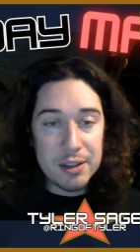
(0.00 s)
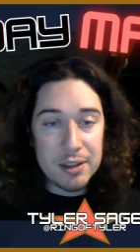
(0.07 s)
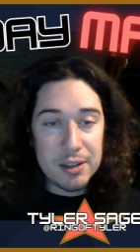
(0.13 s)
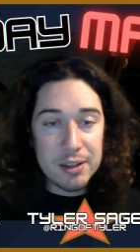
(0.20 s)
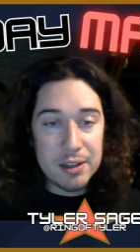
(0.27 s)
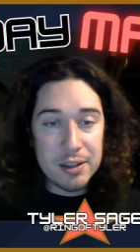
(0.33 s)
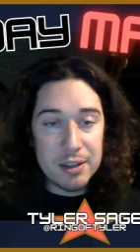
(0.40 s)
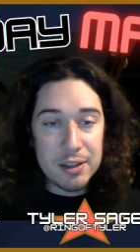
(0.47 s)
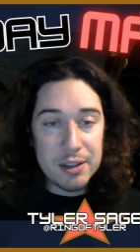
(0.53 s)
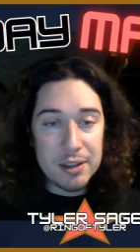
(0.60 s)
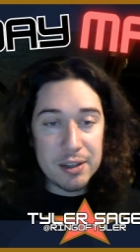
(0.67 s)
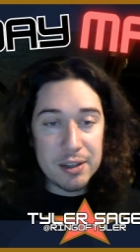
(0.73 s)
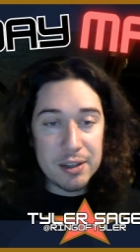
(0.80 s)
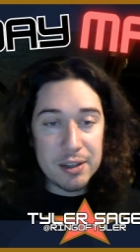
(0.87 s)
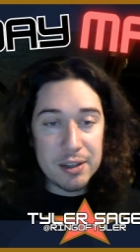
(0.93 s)
Warner Brothers
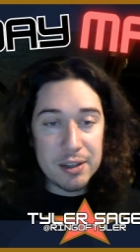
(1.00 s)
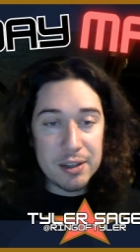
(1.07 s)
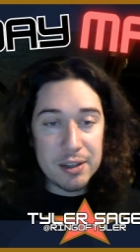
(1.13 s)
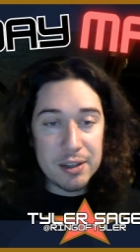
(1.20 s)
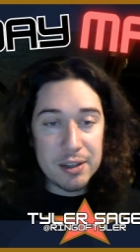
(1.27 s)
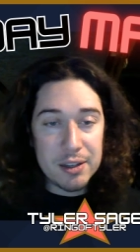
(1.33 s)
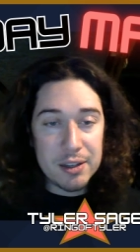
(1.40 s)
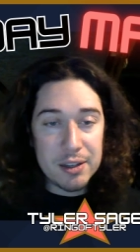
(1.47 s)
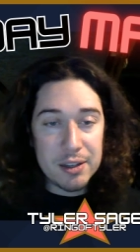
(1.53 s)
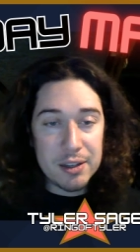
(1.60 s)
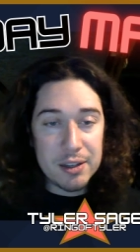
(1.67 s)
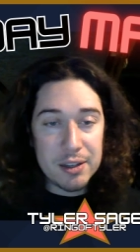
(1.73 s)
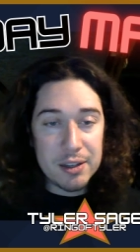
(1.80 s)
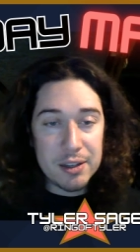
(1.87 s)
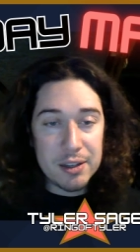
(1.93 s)
Discovery, if they
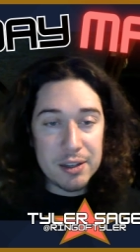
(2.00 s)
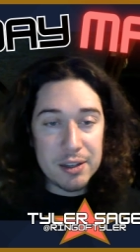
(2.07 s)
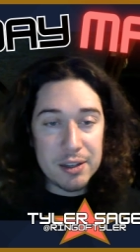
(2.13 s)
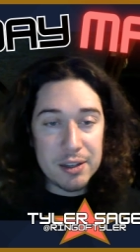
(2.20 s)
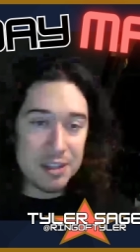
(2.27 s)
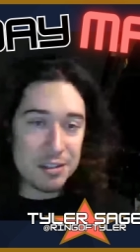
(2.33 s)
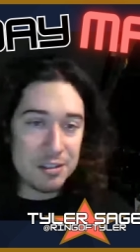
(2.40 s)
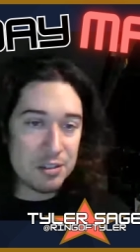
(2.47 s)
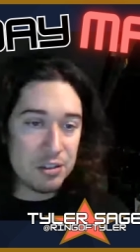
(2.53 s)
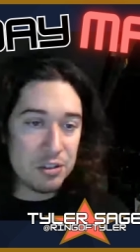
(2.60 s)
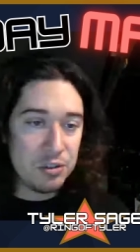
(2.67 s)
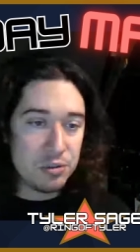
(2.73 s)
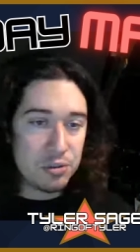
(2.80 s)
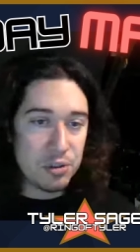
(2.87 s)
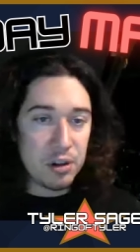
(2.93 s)
are so inclined
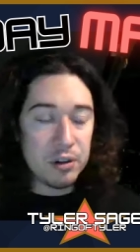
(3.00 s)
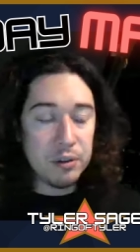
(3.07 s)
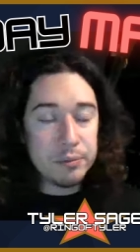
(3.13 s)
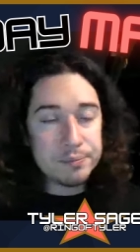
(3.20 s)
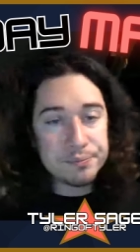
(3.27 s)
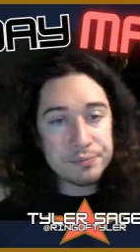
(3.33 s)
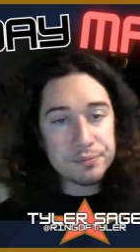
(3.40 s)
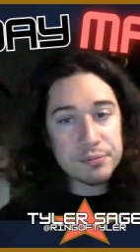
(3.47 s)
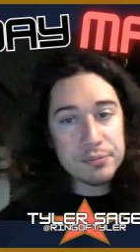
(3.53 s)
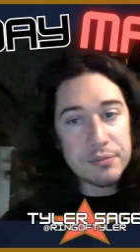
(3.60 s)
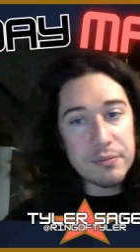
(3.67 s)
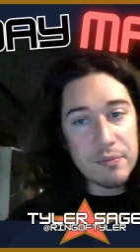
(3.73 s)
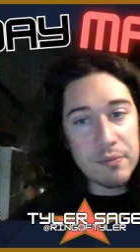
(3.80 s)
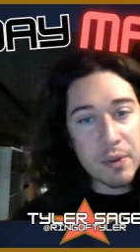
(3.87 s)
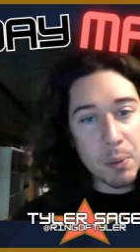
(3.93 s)
to do so.
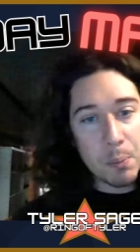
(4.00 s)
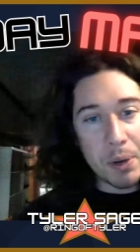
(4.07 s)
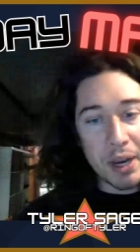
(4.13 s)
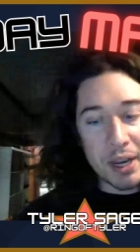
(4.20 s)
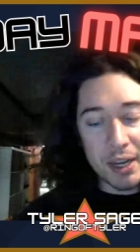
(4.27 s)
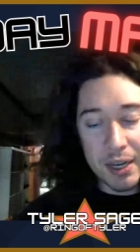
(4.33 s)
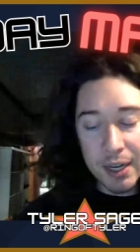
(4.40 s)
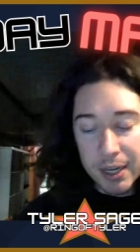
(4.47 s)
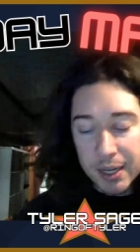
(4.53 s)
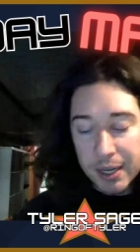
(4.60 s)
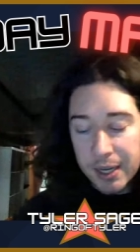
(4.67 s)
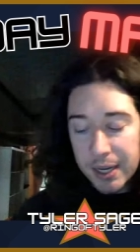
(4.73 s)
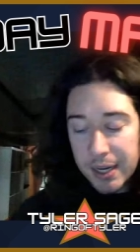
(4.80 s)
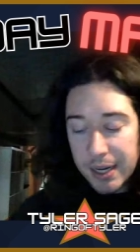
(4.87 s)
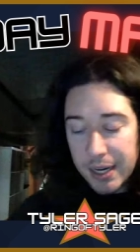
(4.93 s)
But
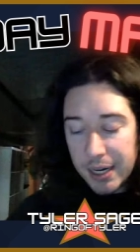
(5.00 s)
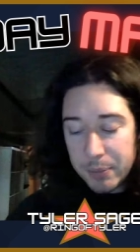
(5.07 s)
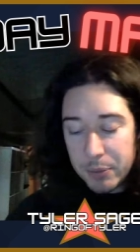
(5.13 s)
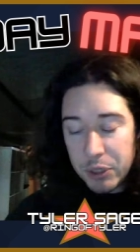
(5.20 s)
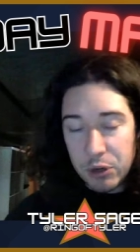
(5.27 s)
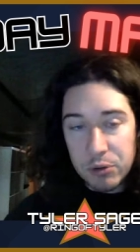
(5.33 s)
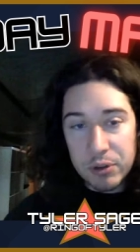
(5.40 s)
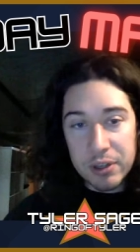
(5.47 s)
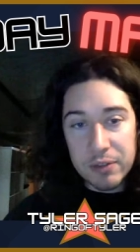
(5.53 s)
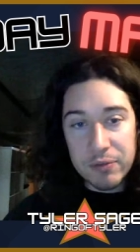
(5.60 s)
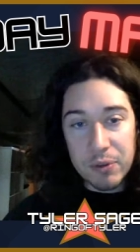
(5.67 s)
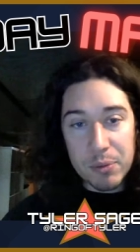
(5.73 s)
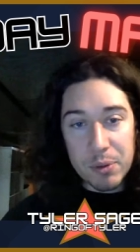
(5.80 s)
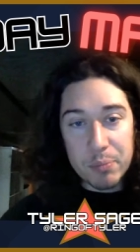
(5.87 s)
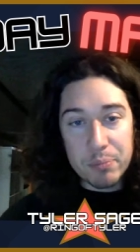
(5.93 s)
um, you know,
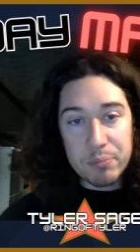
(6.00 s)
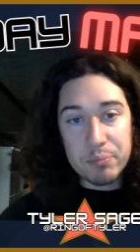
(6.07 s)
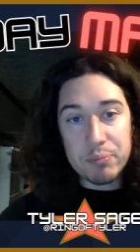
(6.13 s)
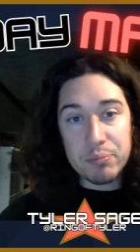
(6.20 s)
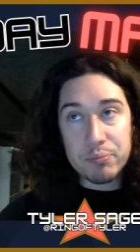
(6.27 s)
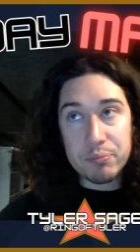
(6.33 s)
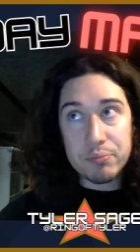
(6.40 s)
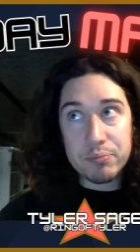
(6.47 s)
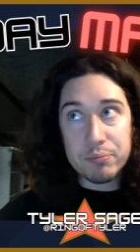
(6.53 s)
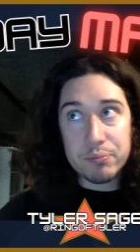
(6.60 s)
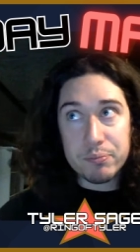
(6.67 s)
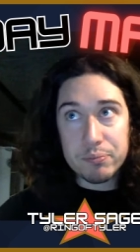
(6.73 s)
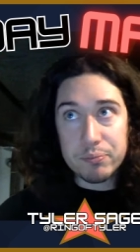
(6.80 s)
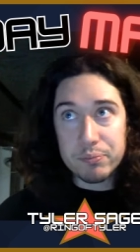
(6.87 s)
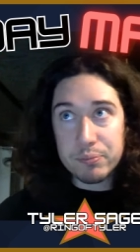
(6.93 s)
from the
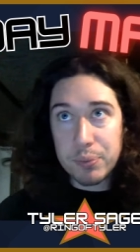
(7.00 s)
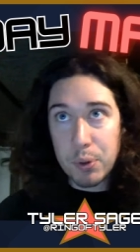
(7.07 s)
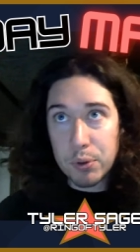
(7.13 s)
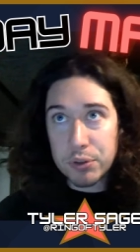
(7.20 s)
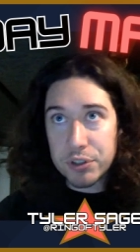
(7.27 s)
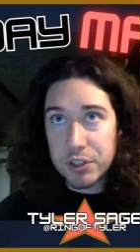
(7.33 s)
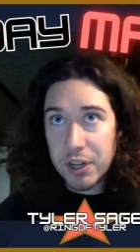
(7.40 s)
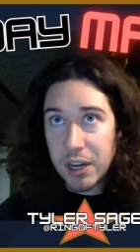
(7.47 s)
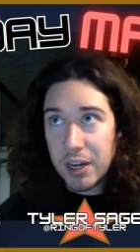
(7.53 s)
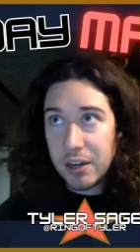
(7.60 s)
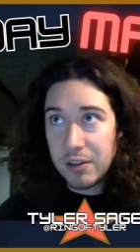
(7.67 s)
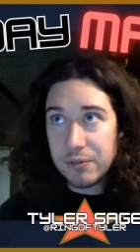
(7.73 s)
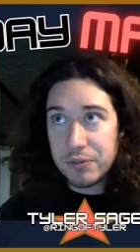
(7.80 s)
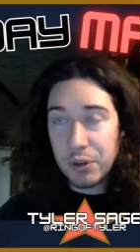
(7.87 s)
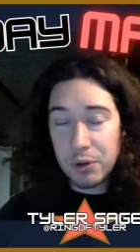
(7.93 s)
portion
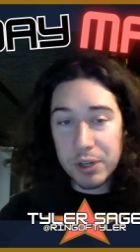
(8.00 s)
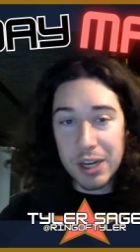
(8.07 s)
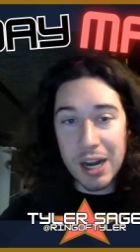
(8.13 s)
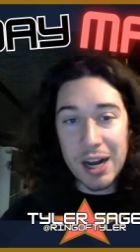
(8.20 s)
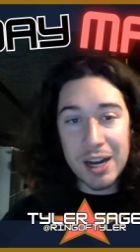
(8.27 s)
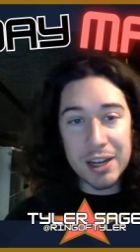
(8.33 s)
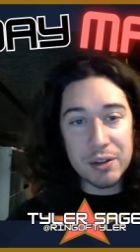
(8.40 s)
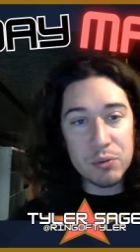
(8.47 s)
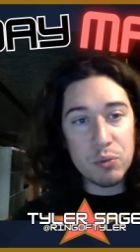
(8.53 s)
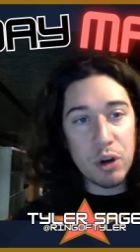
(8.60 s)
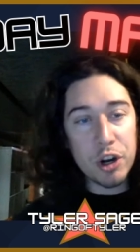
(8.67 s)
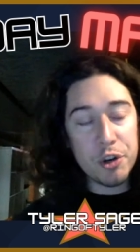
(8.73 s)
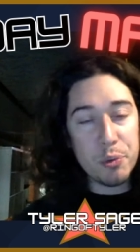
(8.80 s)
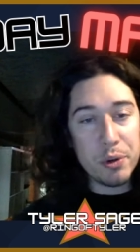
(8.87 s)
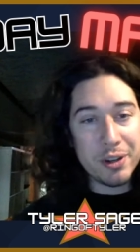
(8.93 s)
of Tony Khan,
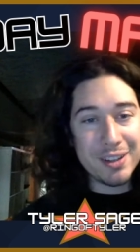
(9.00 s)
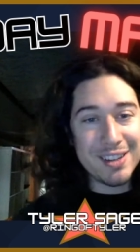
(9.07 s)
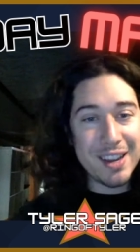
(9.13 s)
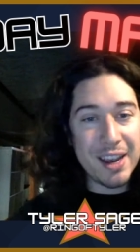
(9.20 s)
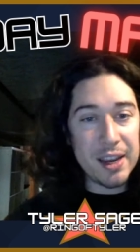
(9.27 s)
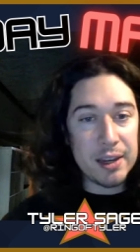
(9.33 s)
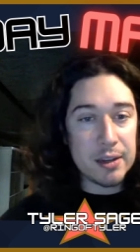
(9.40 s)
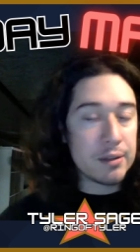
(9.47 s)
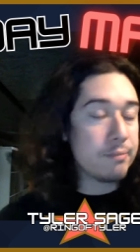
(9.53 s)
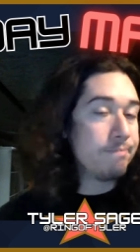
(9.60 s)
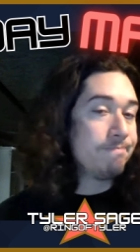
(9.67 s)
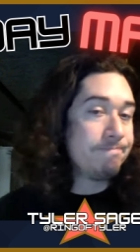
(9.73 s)
are you willing to take